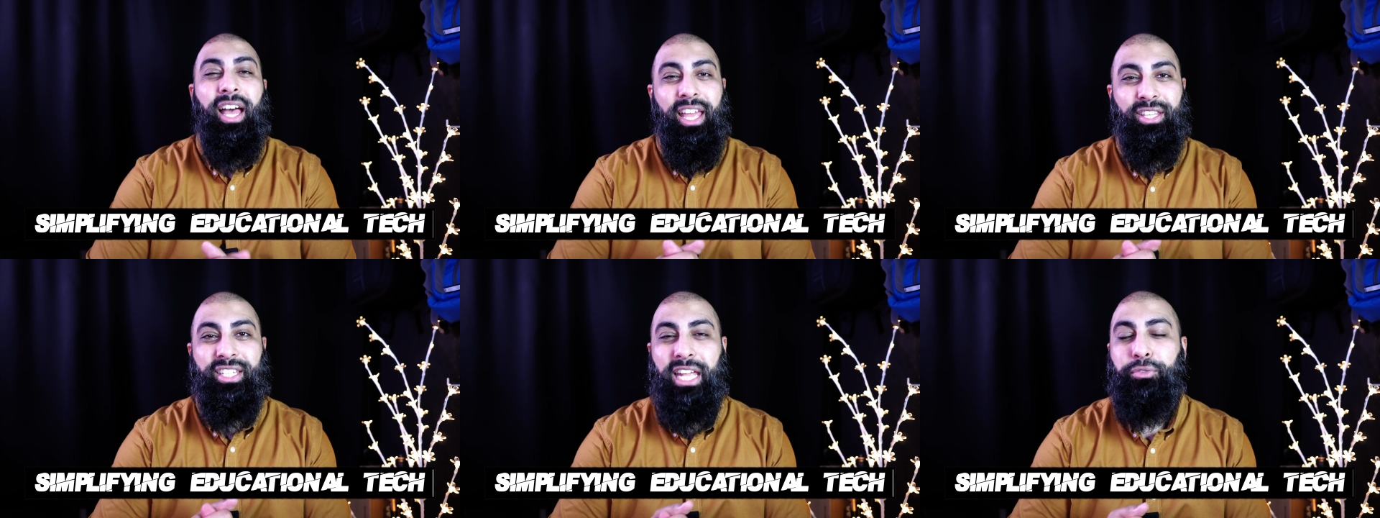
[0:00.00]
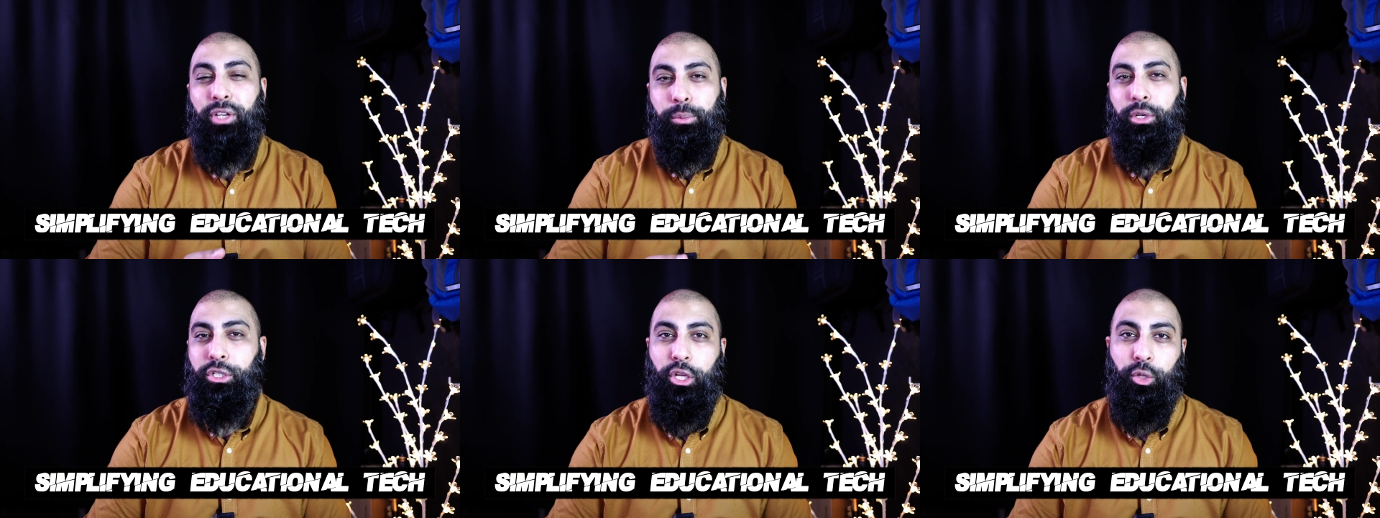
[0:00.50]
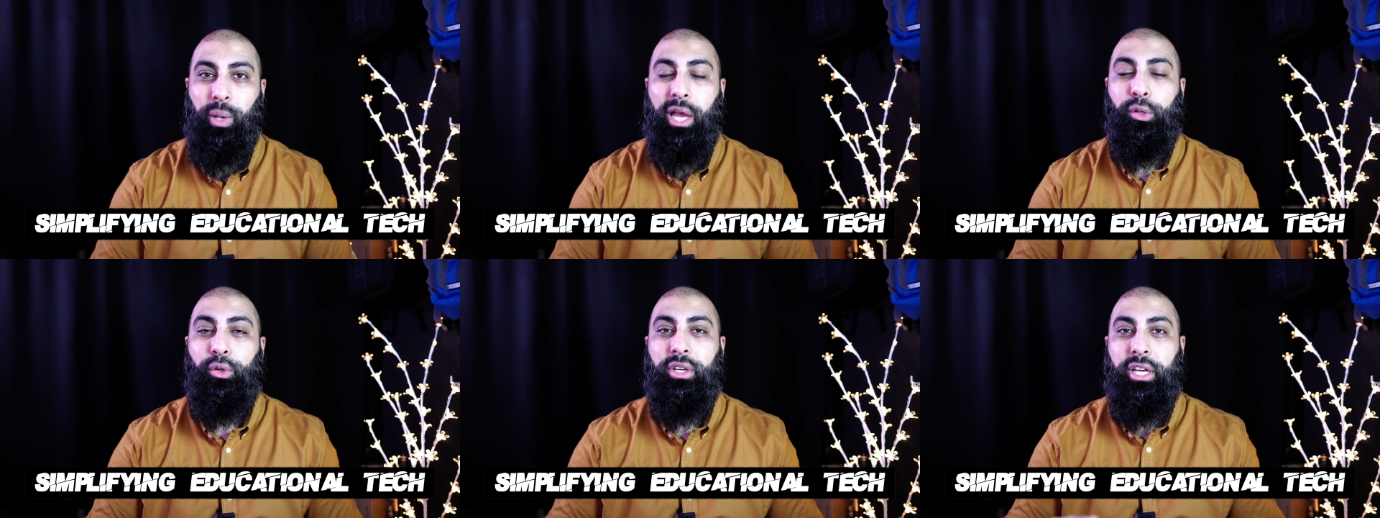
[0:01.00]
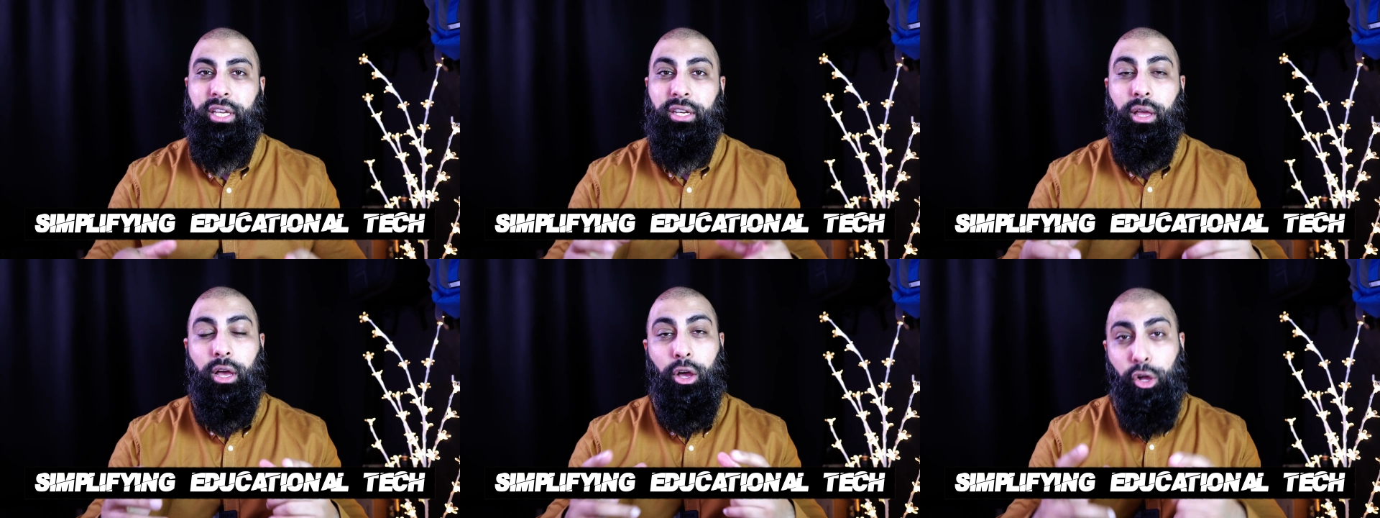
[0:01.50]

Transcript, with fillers: In today's video, I'm going to show you how you can